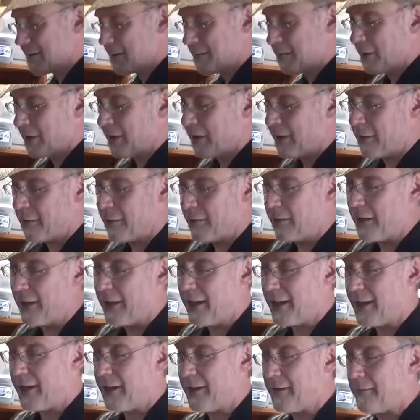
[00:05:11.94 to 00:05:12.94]
some little
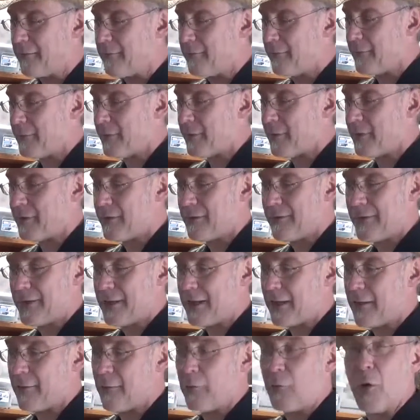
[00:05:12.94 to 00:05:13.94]
uh,
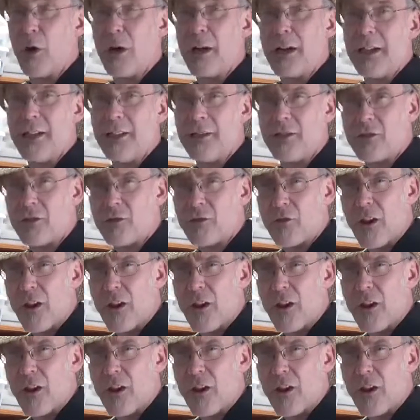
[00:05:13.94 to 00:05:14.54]
yeah, one inch